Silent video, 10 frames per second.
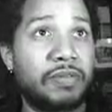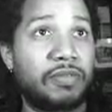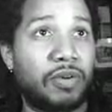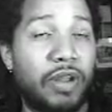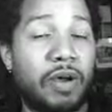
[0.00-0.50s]

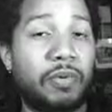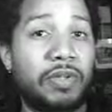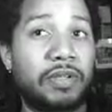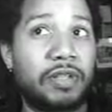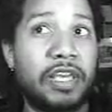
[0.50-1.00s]
So that
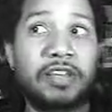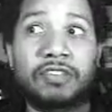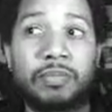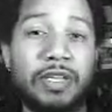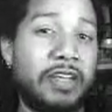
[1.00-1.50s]
would lead
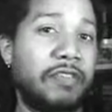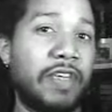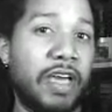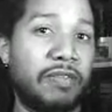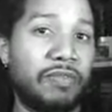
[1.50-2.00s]
us to believe
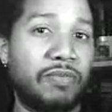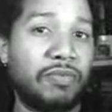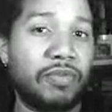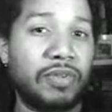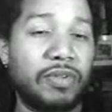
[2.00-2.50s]
that
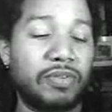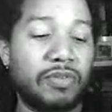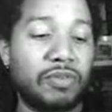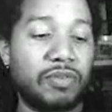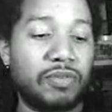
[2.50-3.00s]

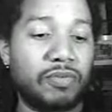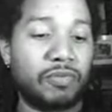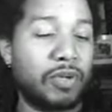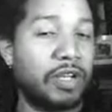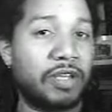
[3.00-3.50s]

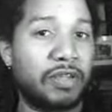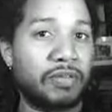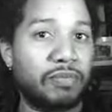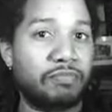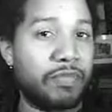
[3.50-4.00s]

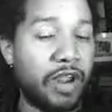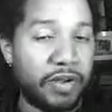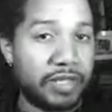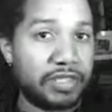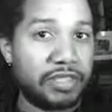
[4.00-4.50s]
really
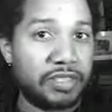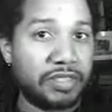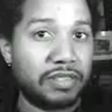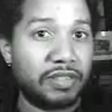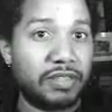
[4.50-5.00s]
marriage
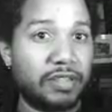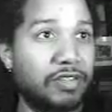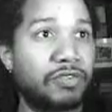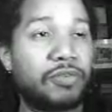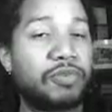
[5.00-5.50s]
in
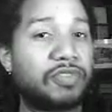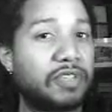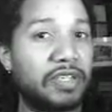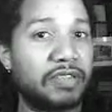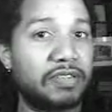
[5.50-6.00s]
its true
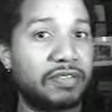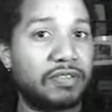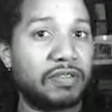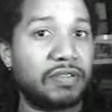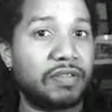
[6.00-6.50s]

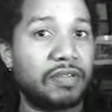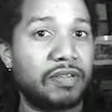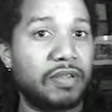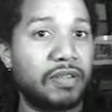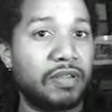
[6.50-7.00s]
sense
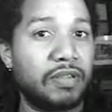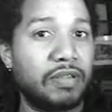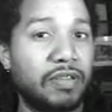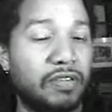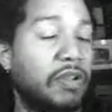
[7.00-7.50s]

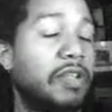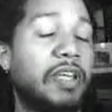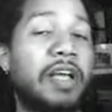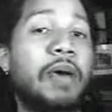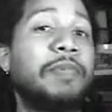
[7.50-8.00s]
is only
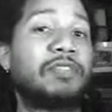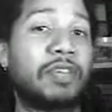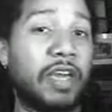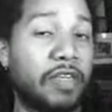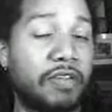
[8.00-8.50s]
the coming
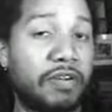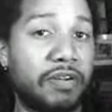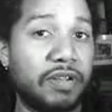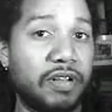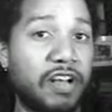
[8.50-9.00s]

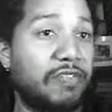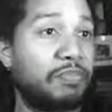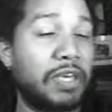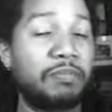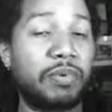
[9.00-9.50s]
together
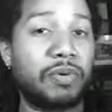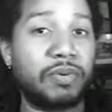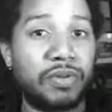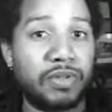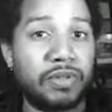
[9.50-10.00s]
of people